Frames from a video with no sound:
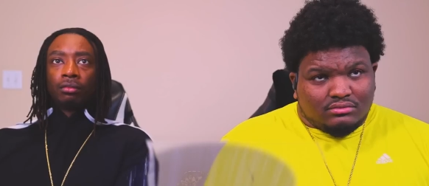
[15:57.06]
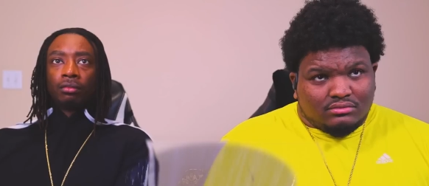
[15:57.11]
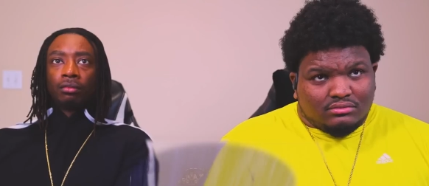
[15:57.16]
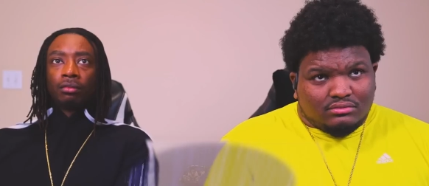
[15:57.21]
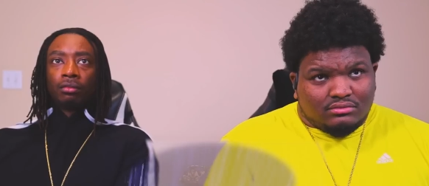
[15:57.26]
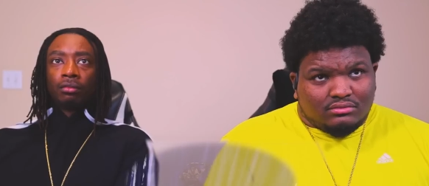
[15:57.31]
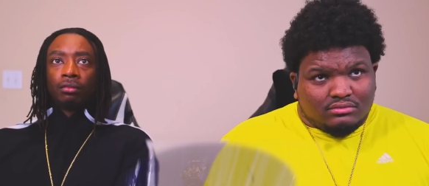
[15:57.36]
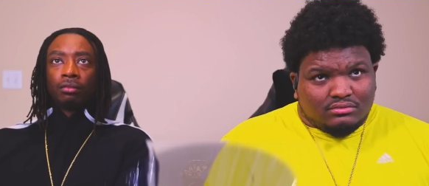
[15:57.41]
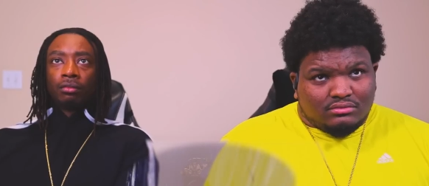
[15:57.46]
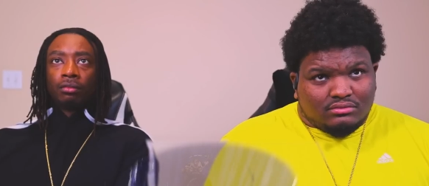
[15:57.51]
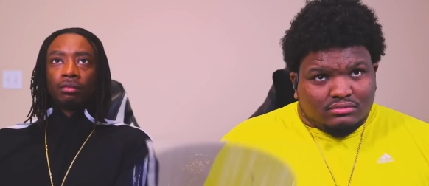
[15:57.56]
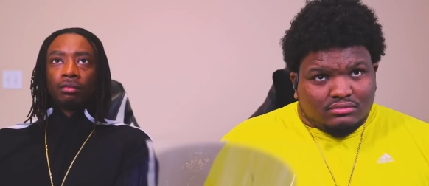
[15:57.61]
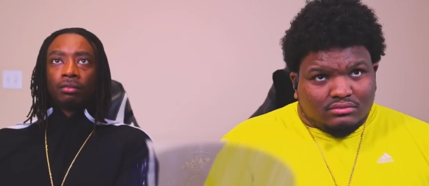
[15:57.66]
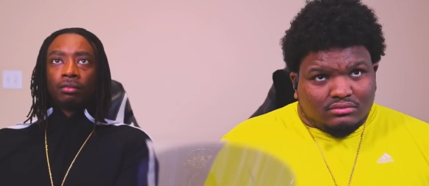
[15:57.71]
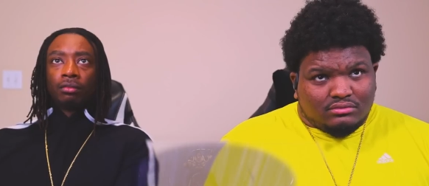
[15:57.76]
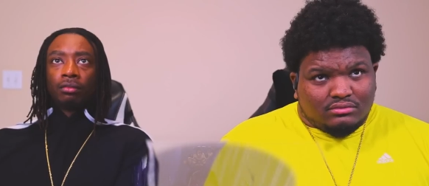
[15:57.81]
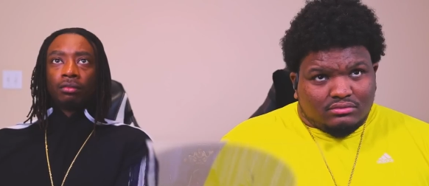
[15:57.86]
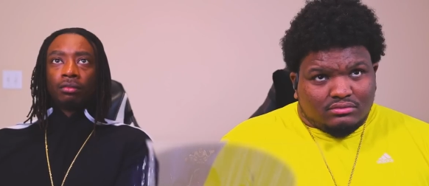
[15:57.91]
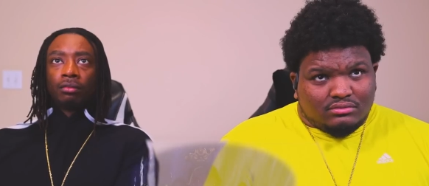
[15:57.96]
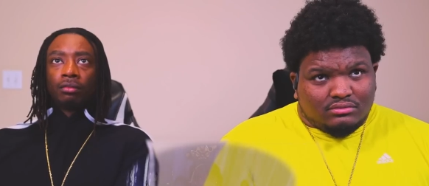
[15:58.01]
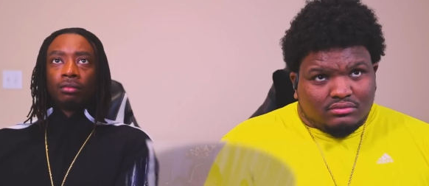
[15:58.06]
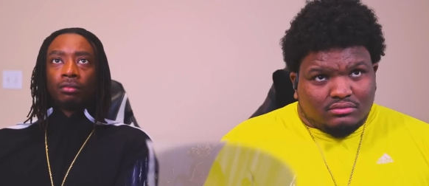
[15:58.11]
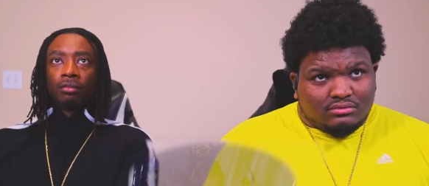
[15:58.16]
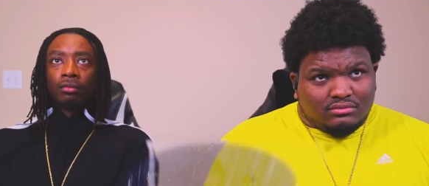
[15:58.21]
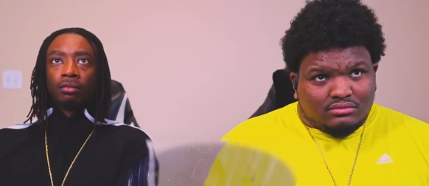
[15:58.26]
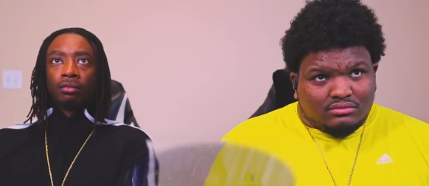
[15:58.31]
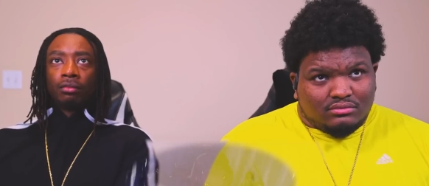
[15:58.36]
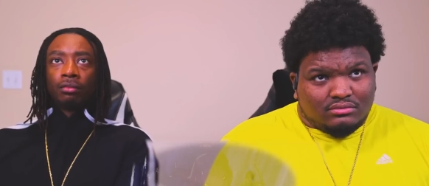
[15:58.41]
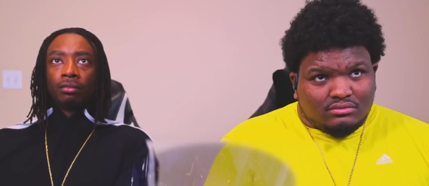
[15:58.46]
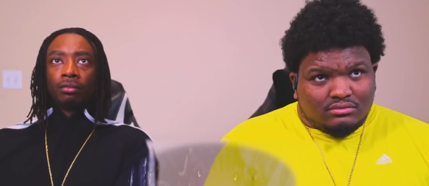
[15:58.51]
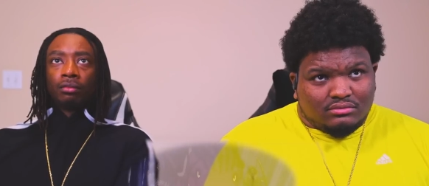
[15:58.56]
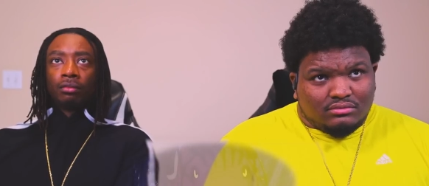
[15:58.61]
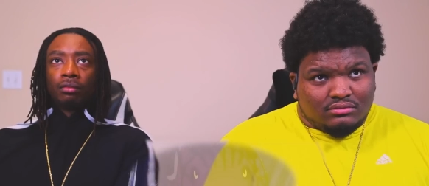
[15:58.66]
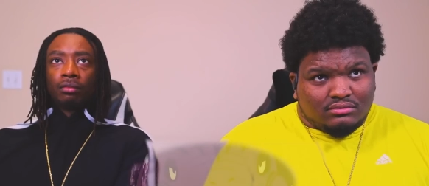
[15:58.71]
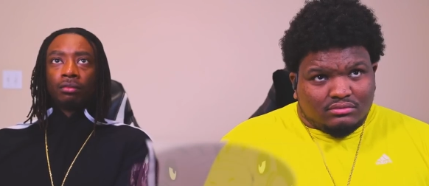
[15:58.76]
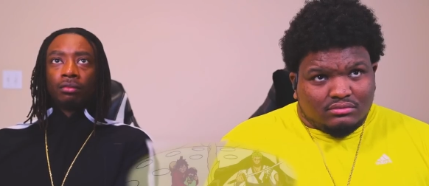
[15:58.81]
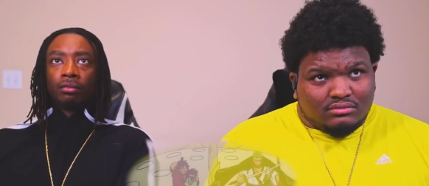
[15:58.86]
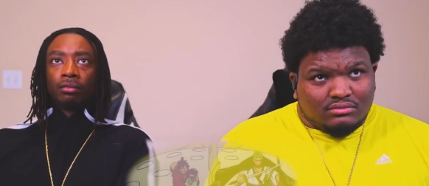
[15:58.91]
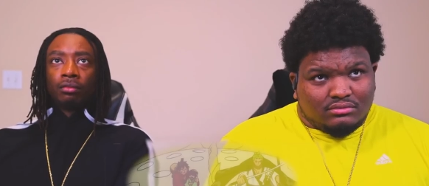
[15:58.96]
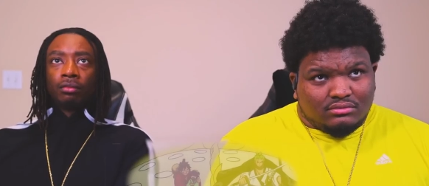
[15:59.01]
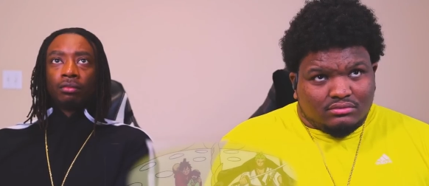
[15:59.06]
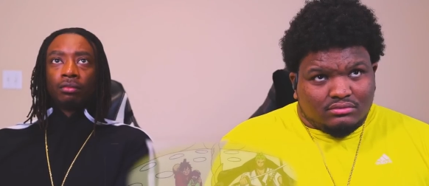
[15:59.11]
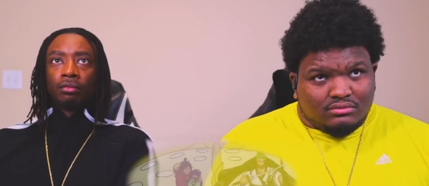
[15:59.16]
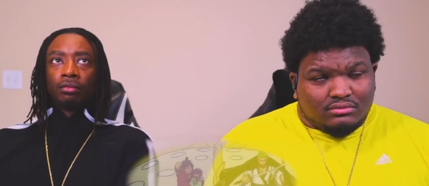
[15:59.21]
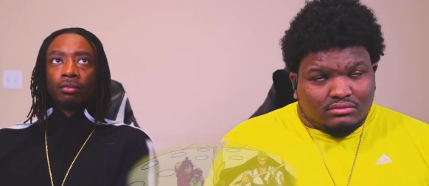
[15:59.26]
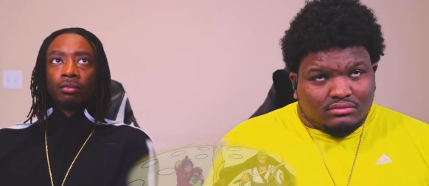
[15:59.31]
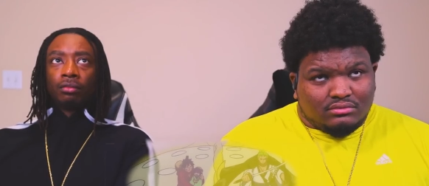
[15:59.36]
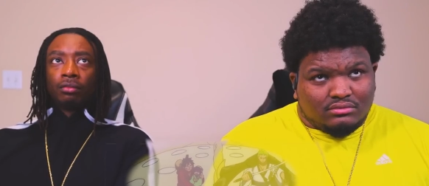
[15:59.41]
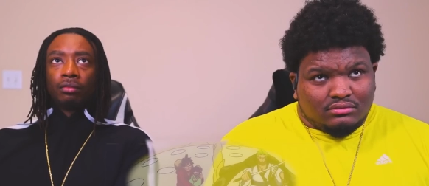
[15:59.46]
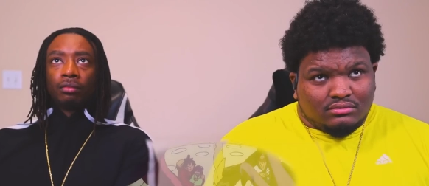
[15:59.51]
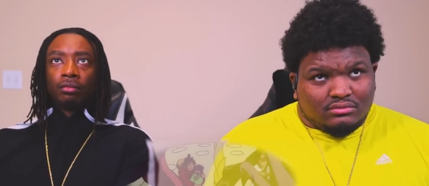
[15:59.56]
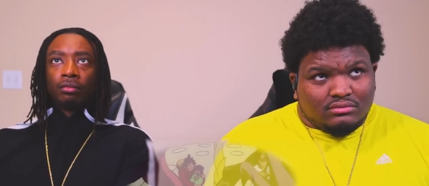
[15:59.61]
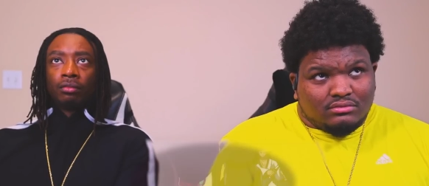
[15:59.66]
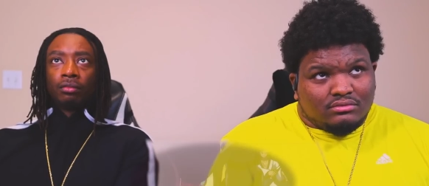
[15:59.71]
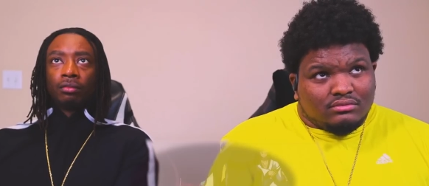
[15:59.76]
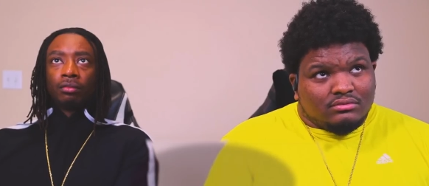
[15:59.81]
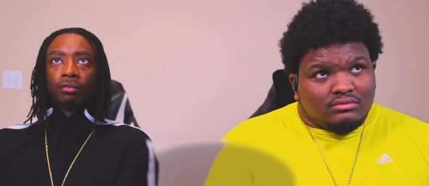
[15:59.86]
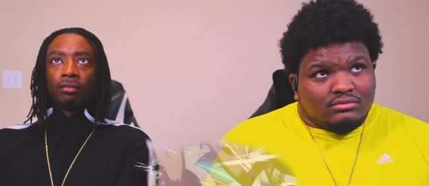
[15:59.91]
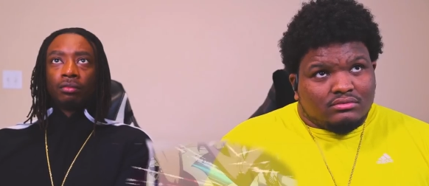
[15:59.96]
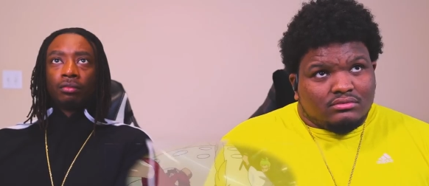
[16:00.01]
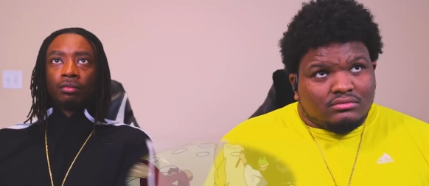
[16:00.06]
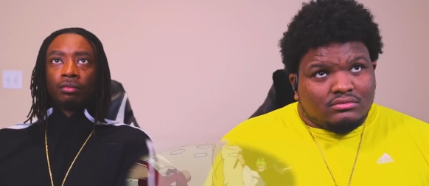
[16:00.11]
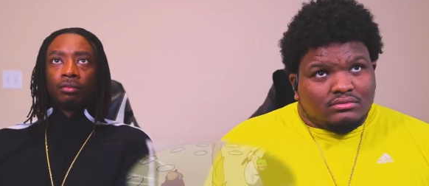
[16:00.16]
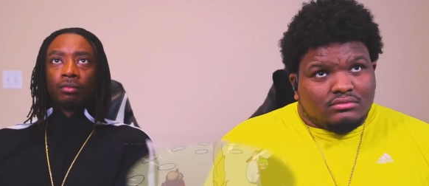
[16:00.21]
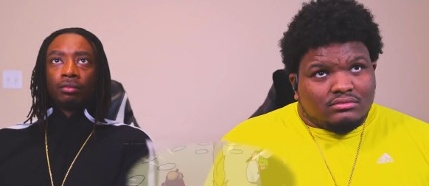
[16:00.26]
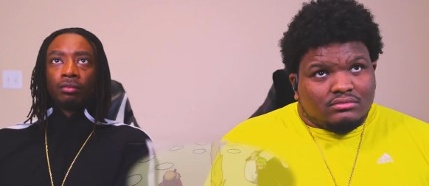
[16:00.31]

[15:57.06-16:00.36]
(silence)